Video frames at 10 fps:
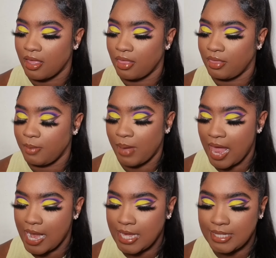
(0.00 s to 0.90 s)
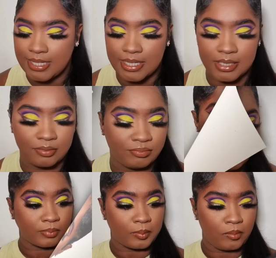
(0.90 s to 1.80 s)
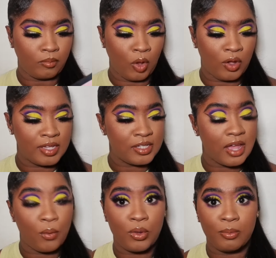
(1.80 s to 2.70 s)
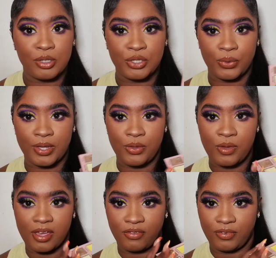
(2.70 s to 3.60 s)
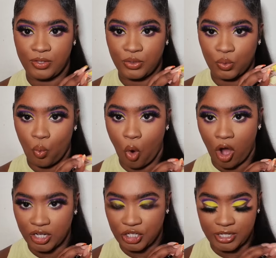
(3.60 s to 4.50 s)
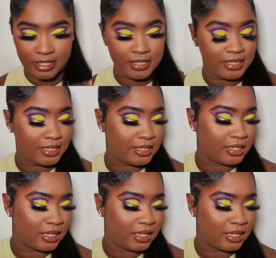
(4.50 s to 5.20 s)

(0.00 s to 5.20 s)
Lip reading: the palette. Okay, so I will be showing you a few swatches